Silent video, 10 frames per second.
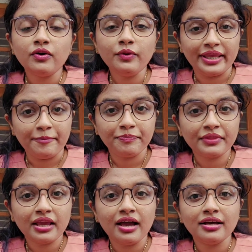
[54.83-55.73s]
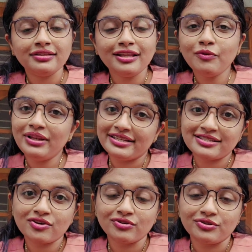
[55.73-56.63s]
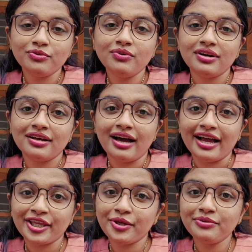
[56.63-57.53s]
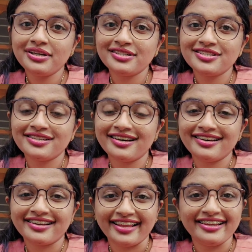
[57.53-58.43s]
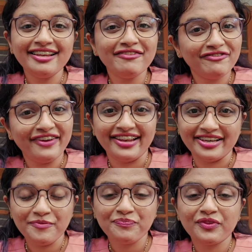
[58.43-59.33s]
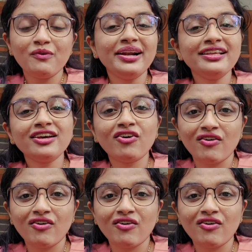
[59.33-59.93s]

Okay, now let's go to acute renal failure. What are the